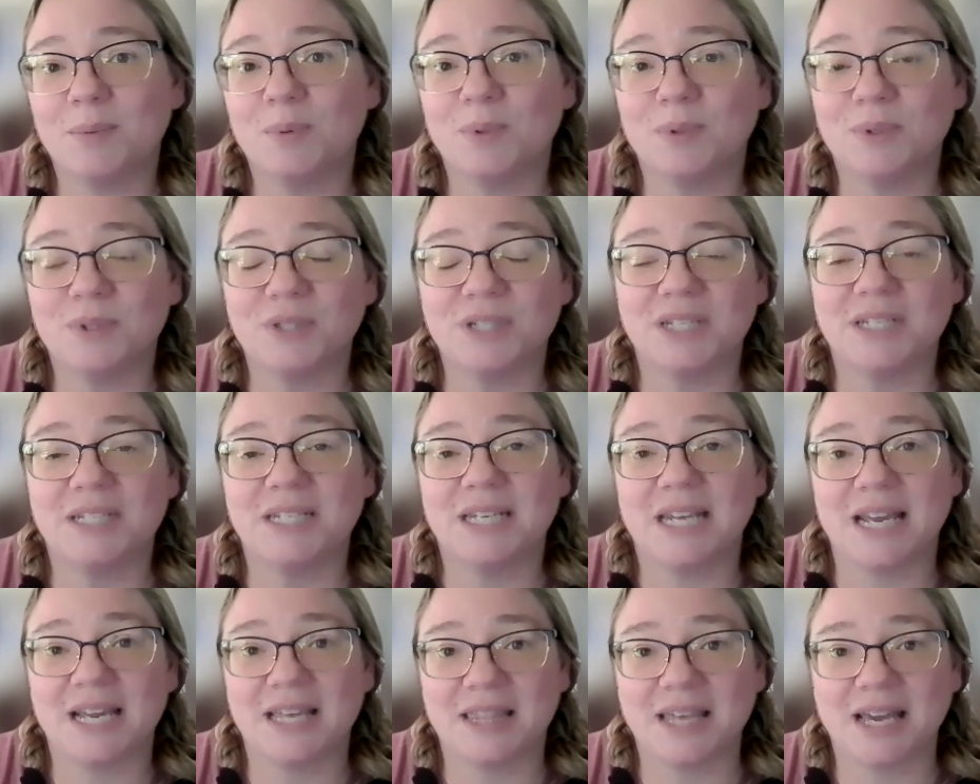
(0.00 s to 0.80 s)
able to
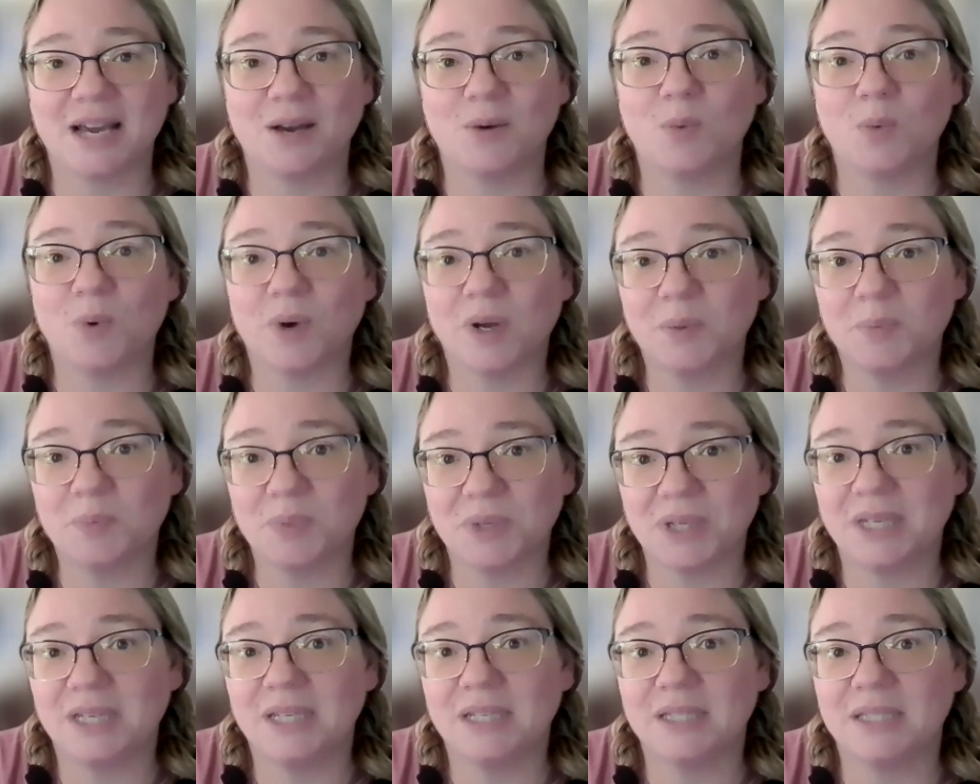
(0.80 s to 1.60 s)
take that one
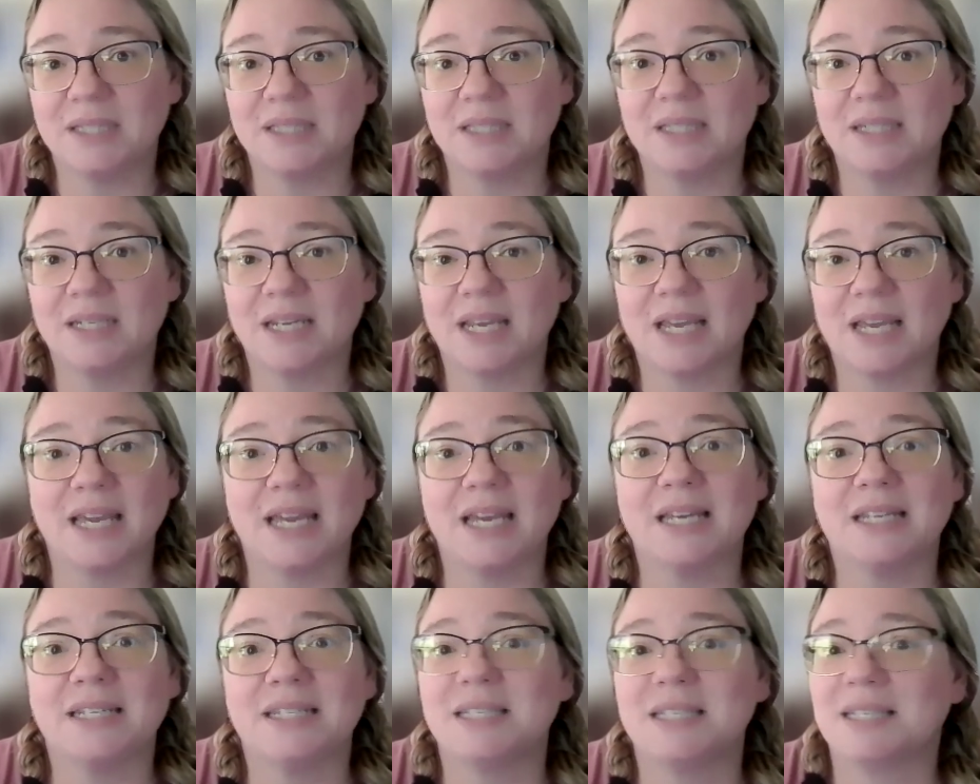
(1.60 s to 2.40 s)
piece
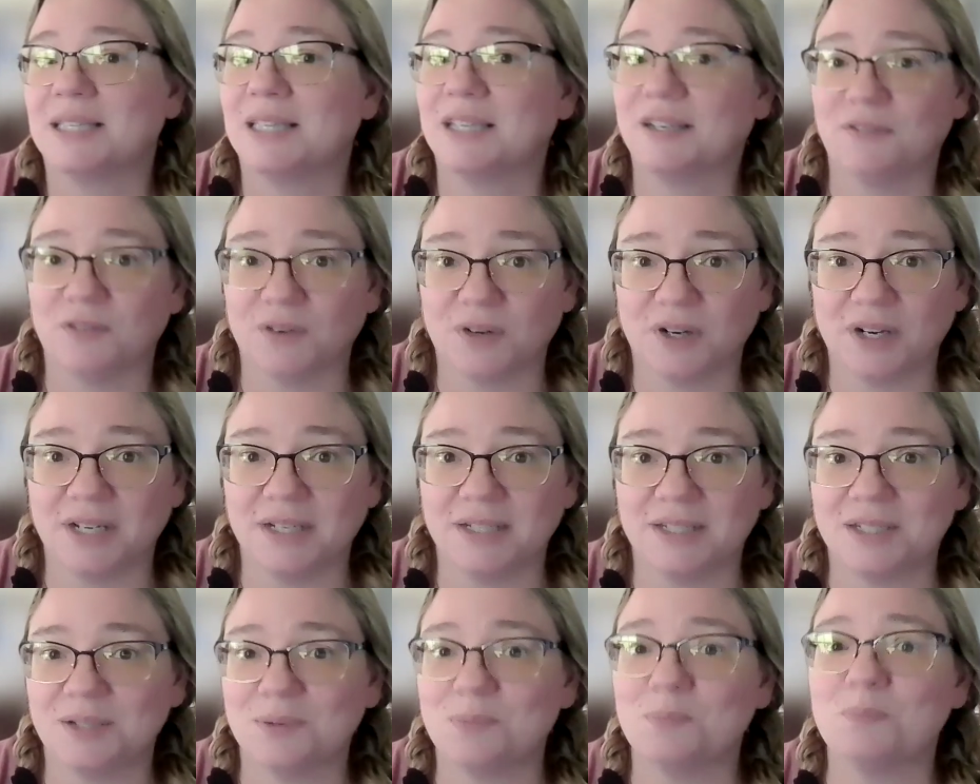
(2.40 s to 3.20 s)
and deliver
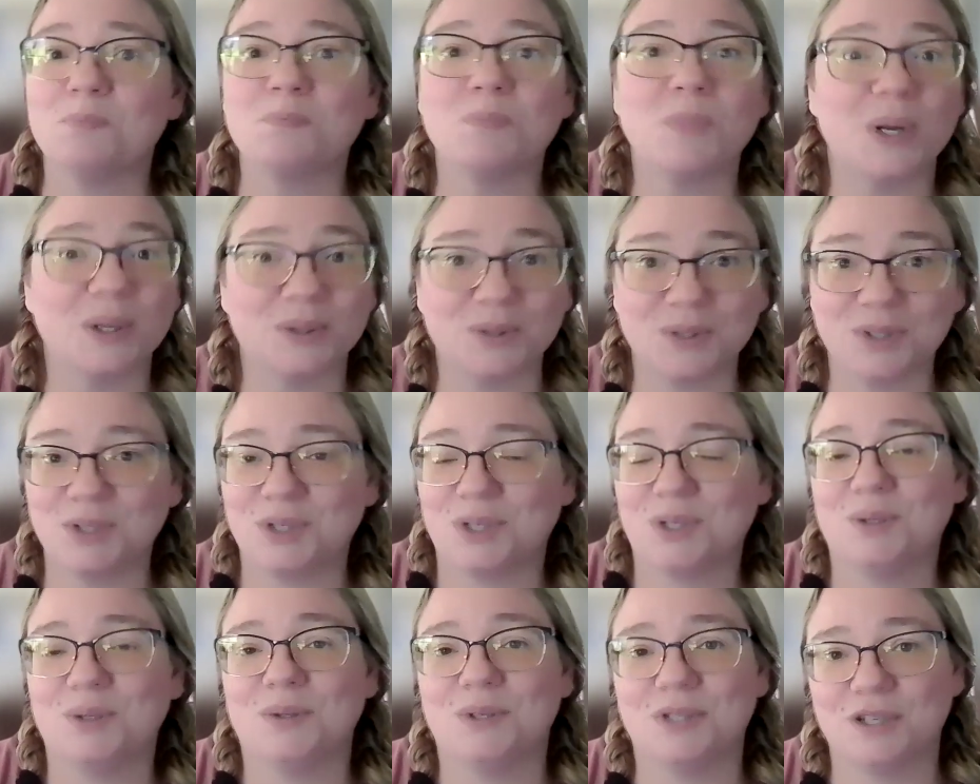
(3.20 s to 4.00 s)
it to
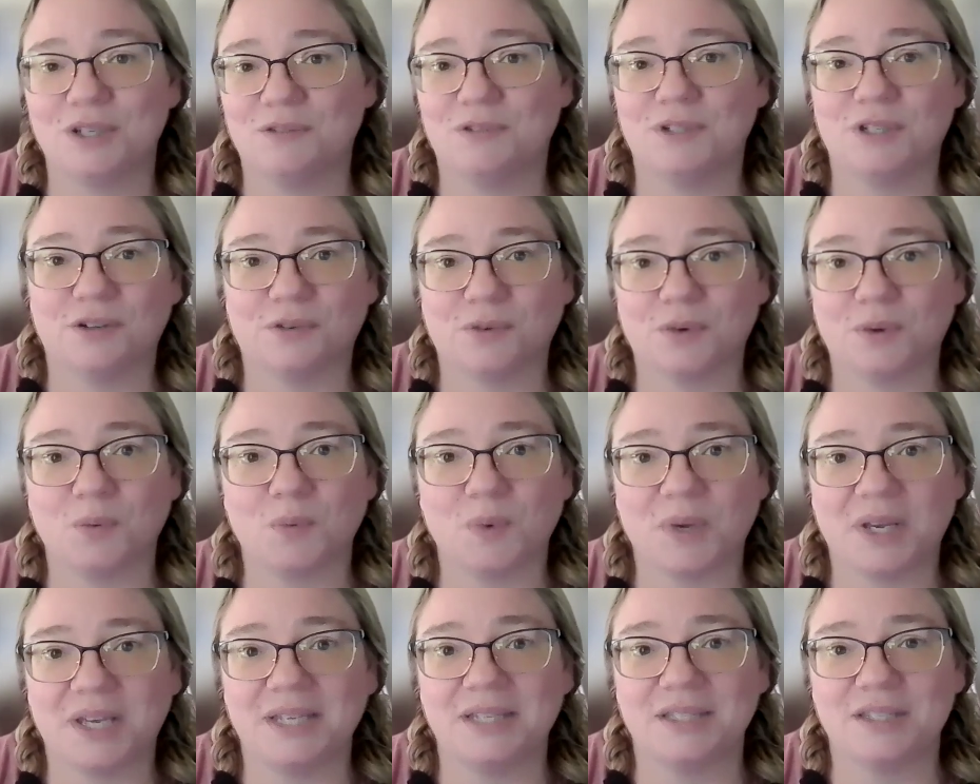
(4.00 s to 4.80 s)
multitudes of
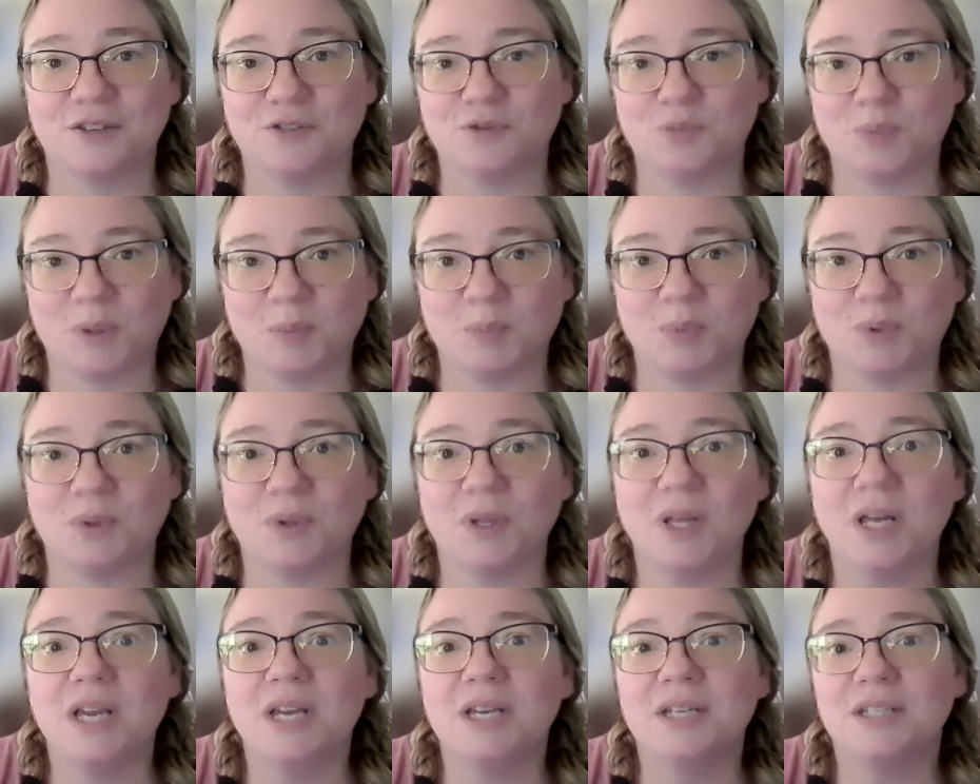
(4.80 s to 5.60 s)
different ways of
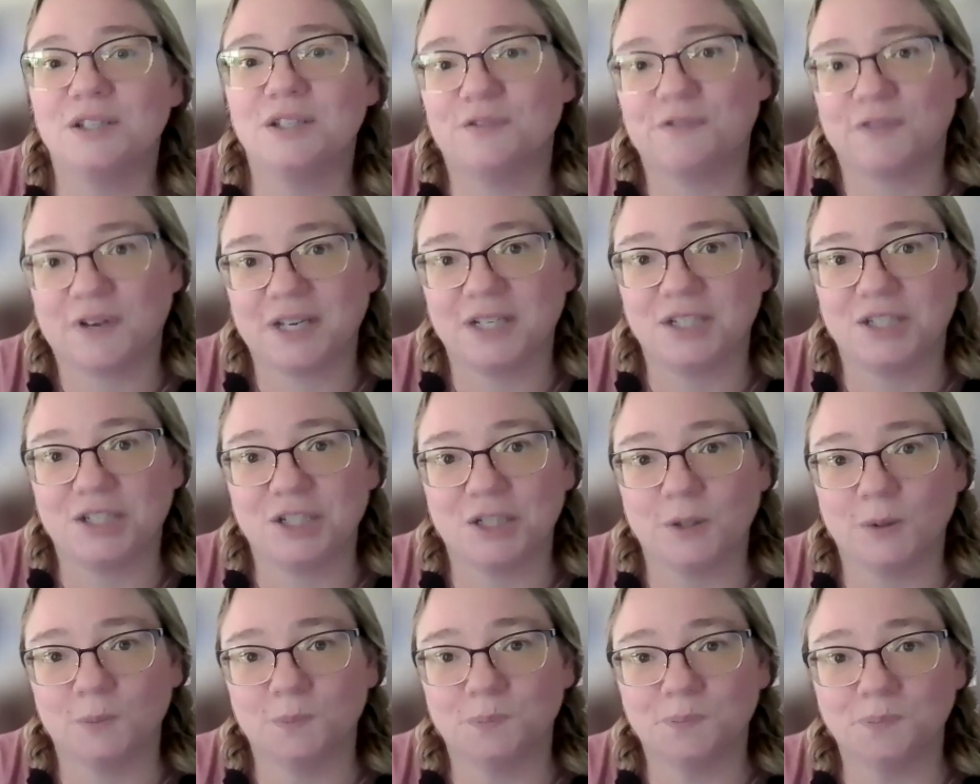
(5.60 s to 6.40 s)
people to find
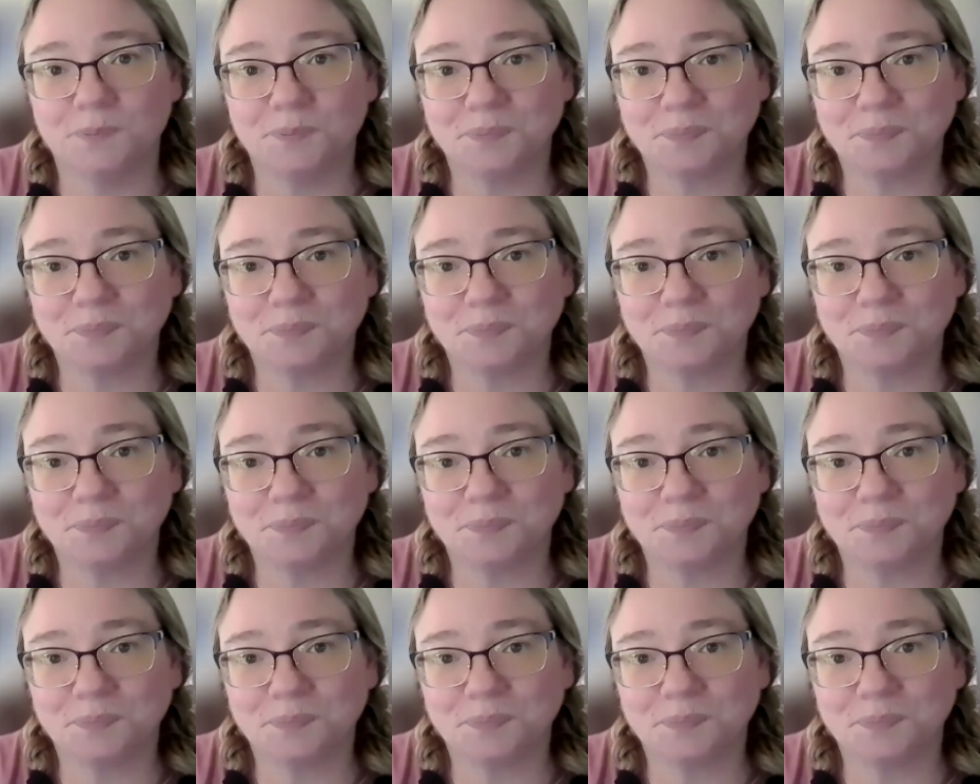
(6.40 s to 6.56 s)
you.